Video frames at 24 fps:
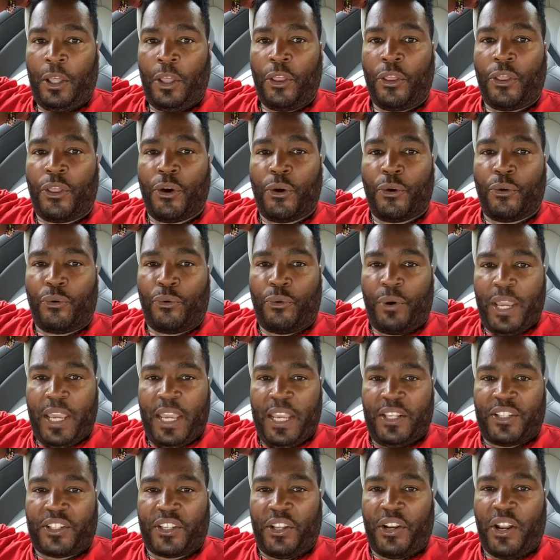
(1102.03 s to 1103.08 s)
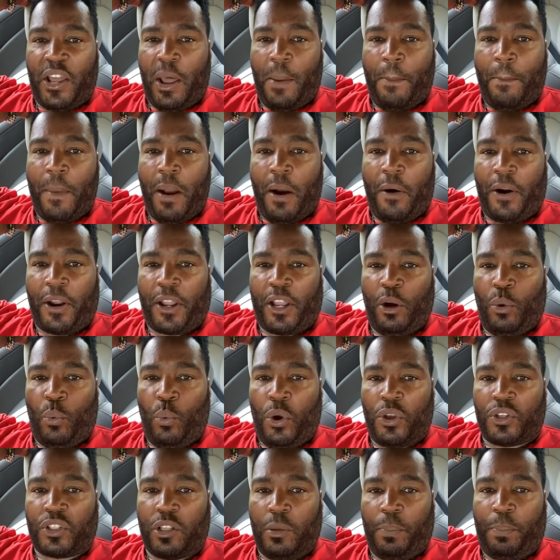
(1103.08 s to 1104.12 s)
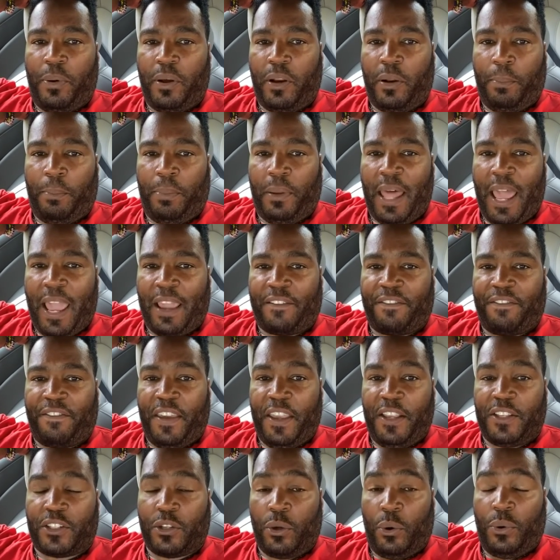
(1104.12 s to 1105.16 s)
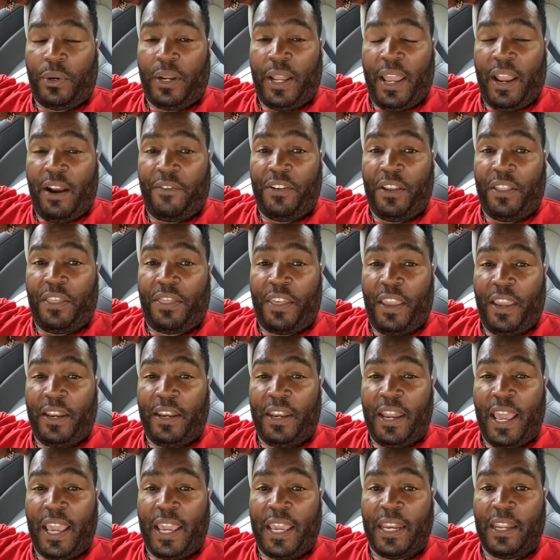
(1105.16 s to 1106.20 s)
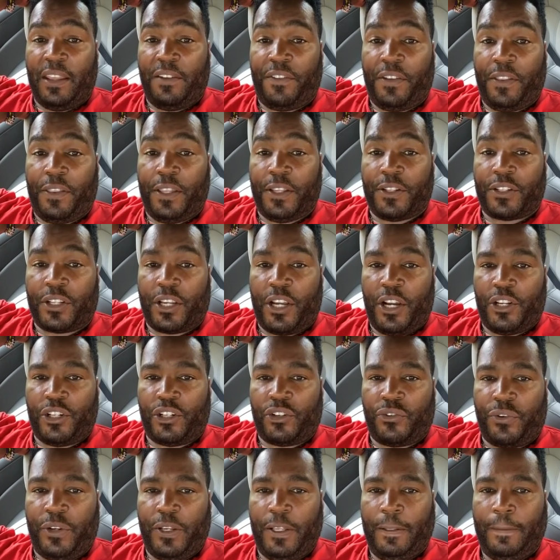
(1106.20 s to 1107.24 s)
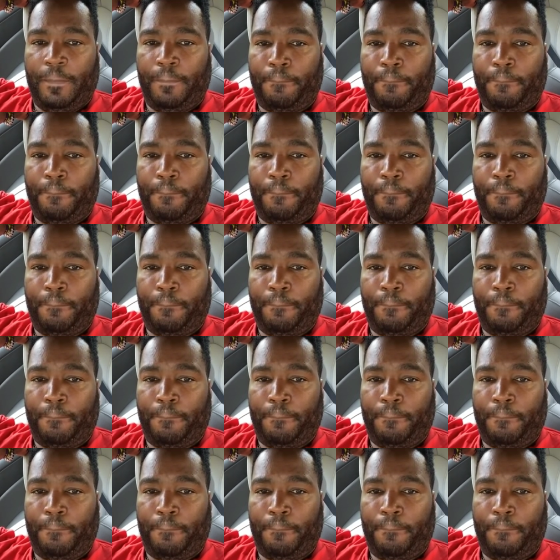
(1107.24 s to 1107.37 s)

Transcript: the reason America wants to put a black face on everything negative in this country